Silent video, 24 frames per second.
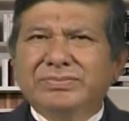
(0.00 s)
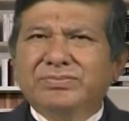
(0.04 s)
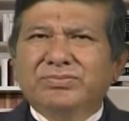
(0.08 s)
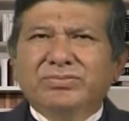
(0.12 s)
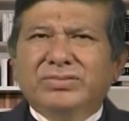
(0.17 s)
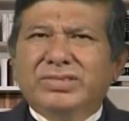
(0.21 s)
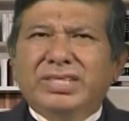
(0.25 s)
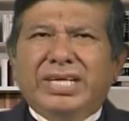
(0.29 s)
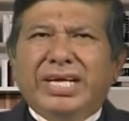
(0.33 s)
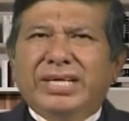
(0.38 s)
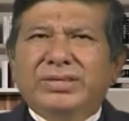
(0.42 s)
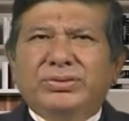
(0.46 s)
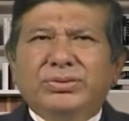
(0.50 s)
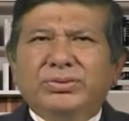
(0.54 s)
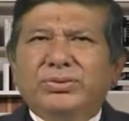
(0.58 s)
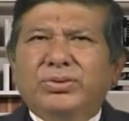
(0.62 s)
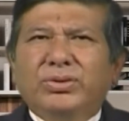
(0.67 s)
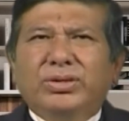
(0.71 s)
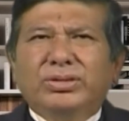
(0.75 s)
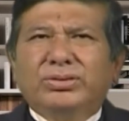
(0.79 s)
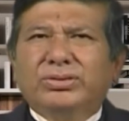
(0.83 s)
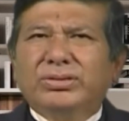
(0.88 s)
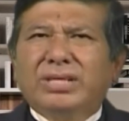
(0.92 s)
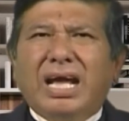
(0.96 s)
than to
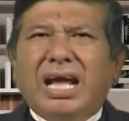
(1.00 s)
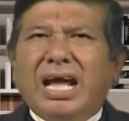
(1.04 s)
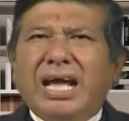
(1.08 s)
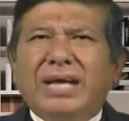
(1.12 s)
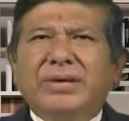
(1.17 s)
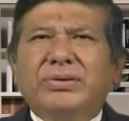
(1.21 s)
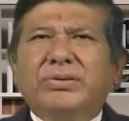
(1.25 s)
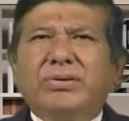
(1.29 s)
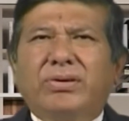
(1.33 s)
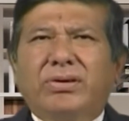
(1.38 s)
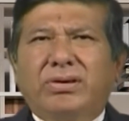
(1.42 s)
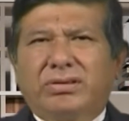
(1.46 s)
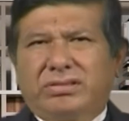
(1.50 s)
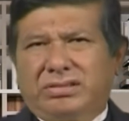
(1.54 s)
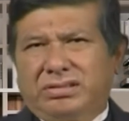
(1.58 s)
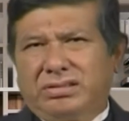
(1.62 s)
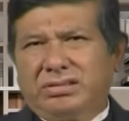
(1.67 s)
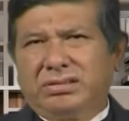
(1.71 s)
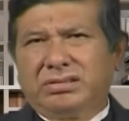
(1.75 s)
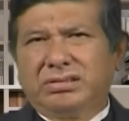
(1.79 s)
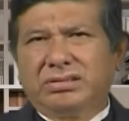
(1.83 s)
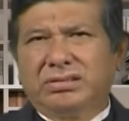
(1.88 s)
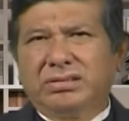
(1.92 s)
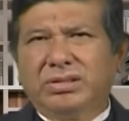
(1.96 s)
go to the high
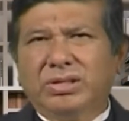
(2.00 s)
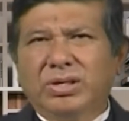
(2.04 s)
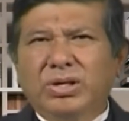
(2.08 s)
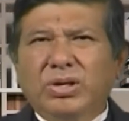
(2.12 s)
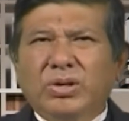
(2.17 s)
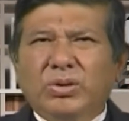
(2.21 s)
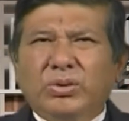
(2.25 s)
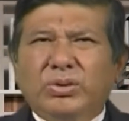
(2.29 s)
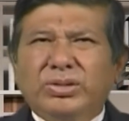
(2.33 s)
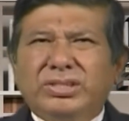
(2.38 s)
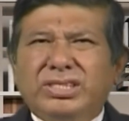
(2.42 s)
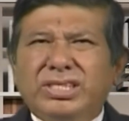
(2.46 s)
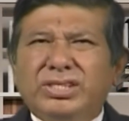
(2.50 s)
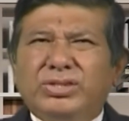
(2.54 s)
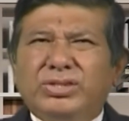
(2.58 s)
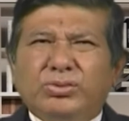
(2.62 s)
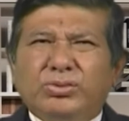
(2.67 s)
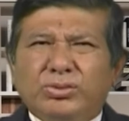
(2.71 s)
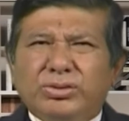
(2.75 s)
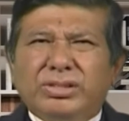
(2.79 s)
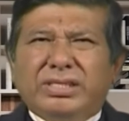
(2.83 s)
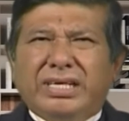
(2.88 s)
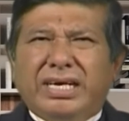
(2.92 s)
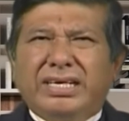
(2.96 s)
courts, which is
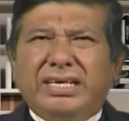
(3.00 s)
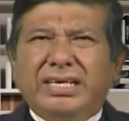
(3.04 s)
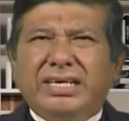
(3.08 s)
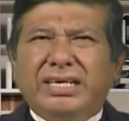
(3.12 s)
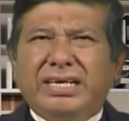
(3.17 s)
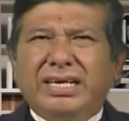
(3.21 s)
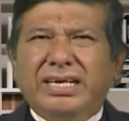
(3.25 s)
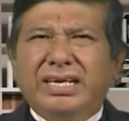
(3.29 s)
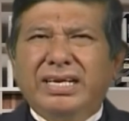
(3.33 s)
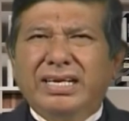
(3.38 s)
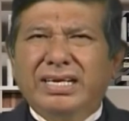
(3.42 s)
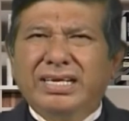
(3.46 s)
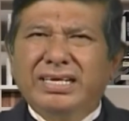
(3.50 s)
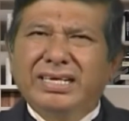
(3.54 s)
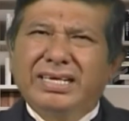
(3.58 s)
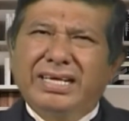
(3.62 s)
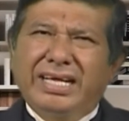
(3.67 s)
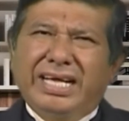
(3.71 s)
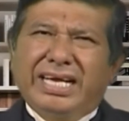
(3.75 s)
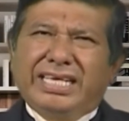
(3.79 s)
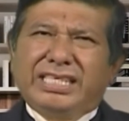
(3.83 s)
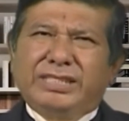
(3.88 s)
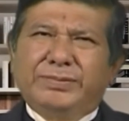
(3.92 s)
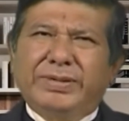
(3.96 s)
technical,
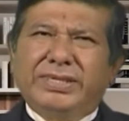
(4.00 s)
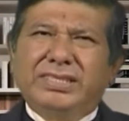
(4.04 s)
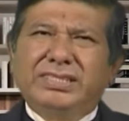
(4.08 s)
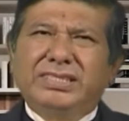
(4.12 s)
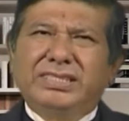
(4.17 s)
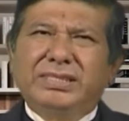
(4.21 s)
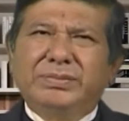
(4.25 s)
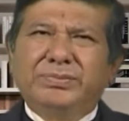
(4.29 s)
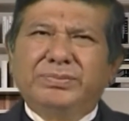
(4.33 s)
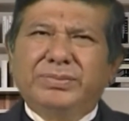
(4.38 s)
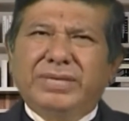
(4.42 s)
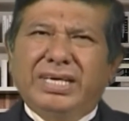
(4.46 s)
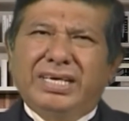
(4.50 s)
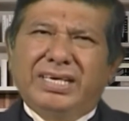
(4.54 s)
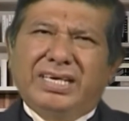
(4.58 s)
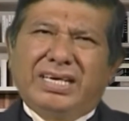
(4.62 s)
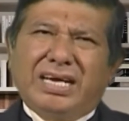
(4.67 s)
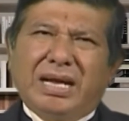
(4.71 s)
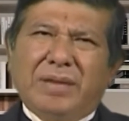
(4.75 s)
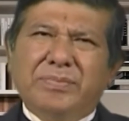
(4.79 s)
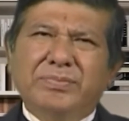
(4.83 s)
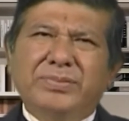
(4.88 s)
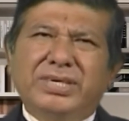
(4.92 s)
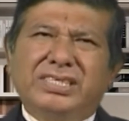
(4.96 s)
expensive
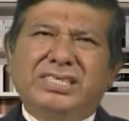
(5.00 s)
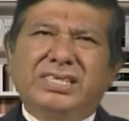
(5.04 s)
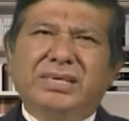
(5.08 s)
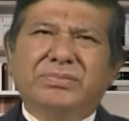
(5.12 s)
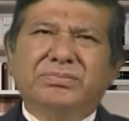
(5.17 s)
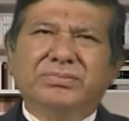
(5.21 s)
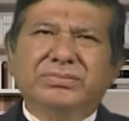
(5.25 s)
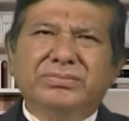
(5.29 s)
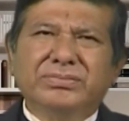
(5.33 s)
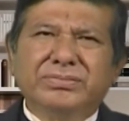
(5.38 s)
and cumbersome.